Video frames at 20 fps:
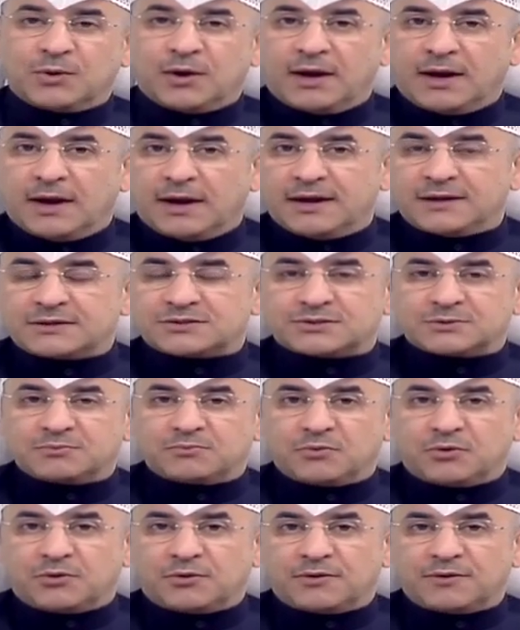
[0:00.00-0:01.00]
It's
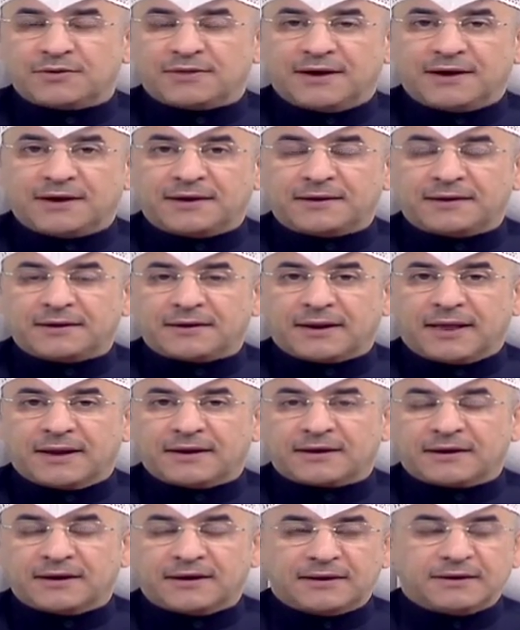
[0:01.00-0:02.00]
more than, like,
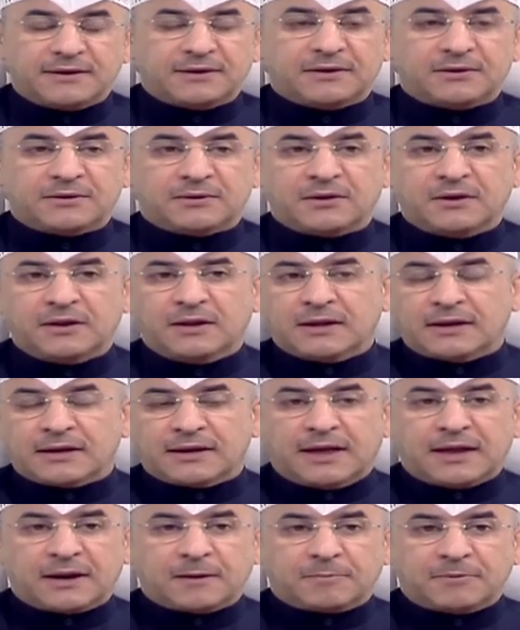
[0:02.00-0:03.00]
you know, a
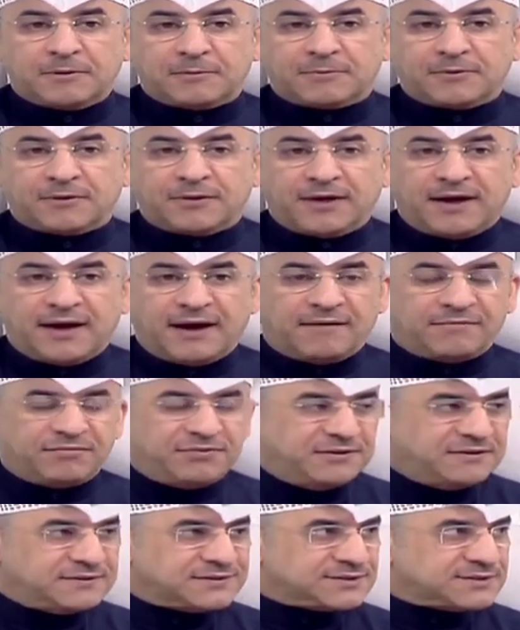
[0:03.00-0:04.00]
lot of people, they have
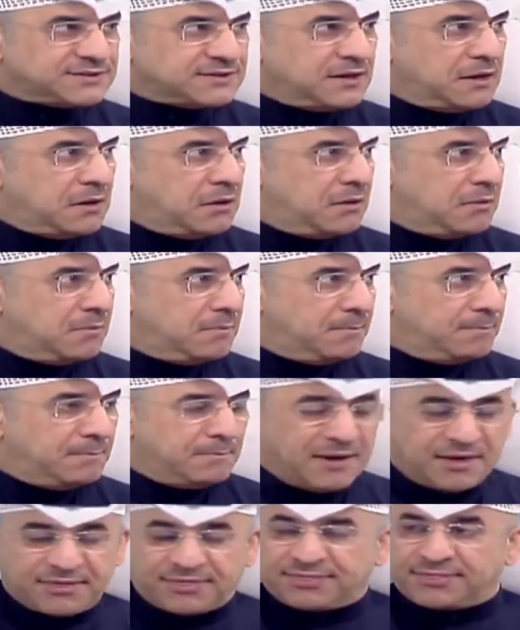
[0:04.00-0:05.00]
this
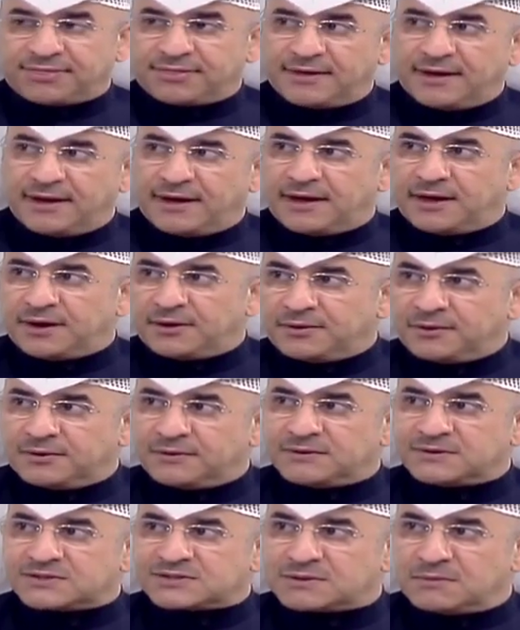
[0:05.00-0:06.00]
myth. I don't know
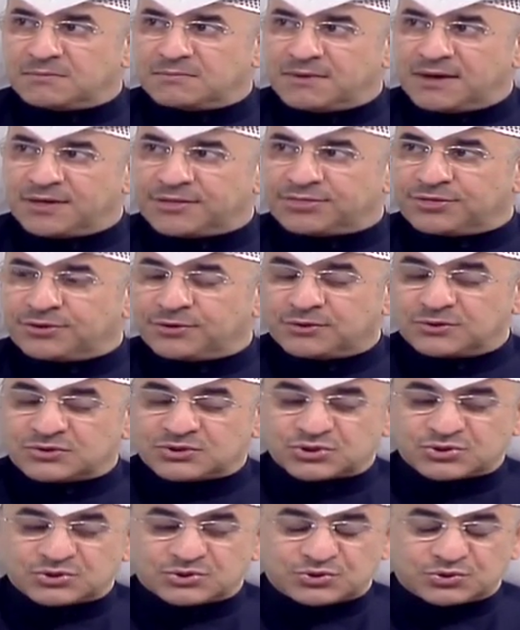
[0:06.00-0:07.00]
it's a myth or
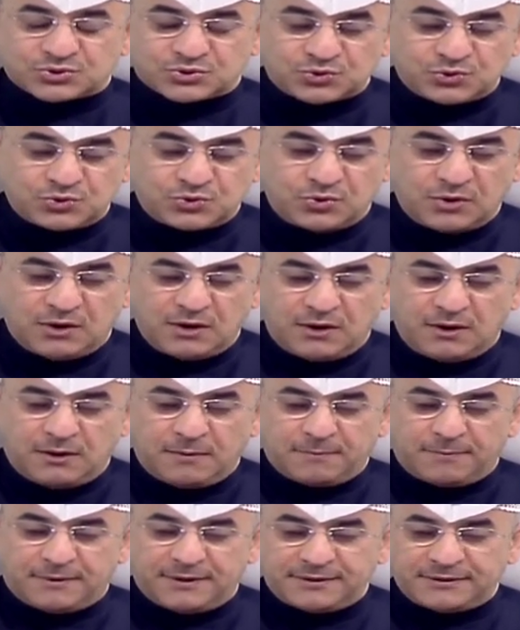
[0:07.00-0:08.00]
it's true,
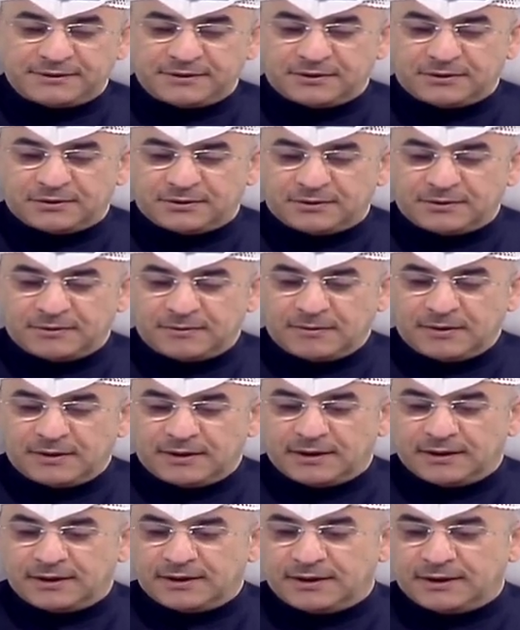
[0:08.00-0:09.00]
but you know,
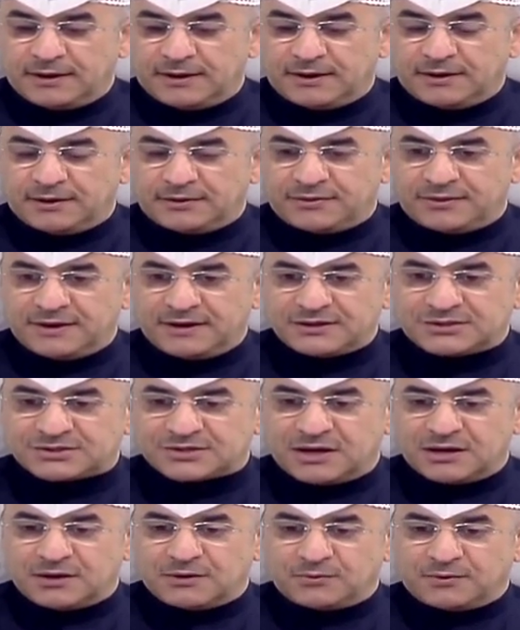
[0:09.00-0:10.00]
they
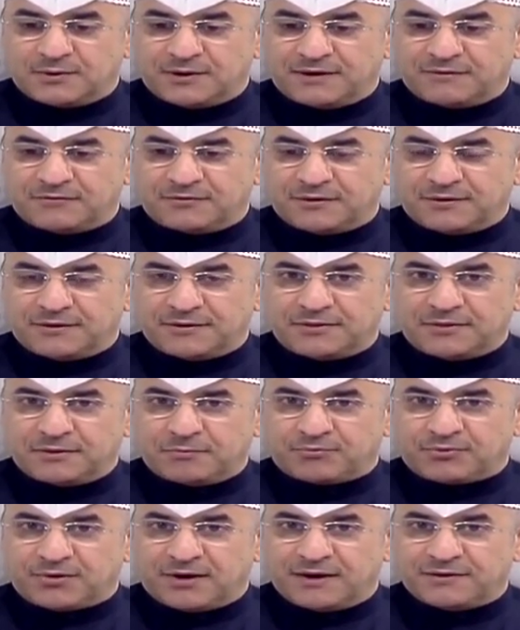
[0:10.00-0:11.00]
say whenever the
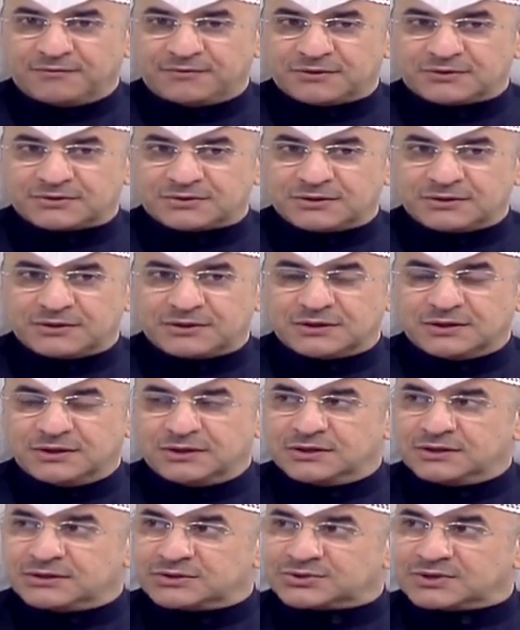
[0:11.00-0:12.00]
private
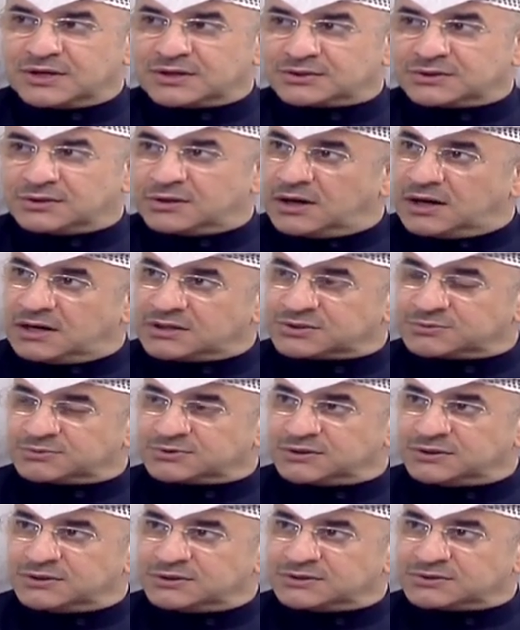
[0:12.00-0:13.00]
sector
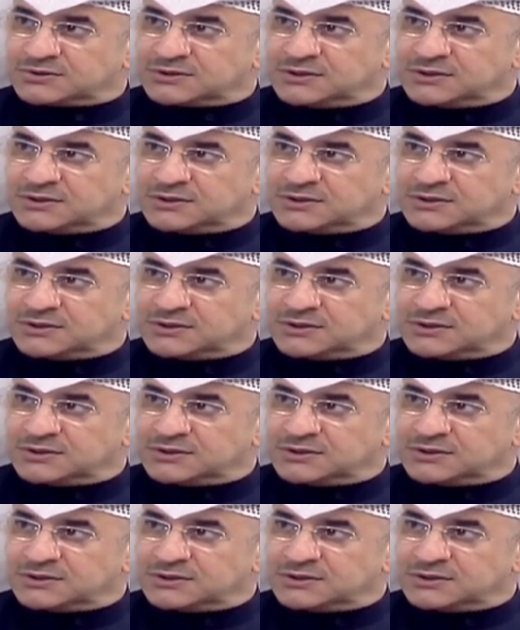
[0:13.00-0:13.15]
hospitals